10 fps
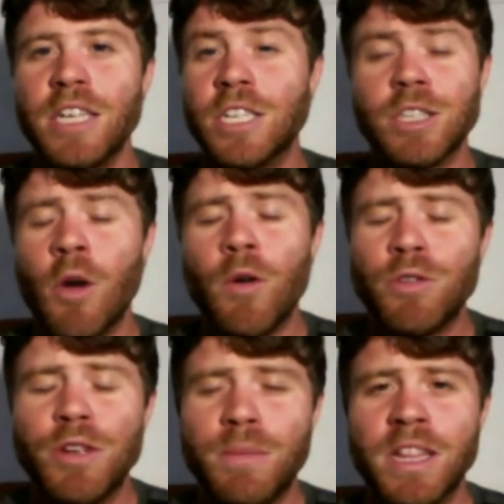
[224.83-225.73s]
Just no one
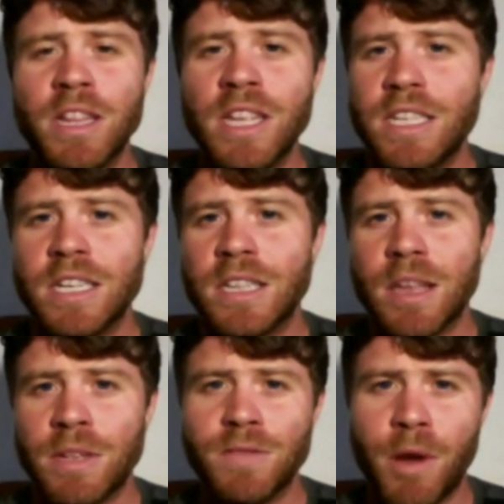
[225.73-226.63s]
really been listening to
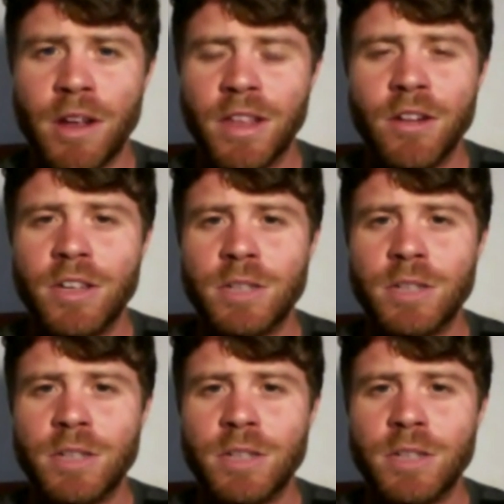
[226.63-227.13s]
them because very little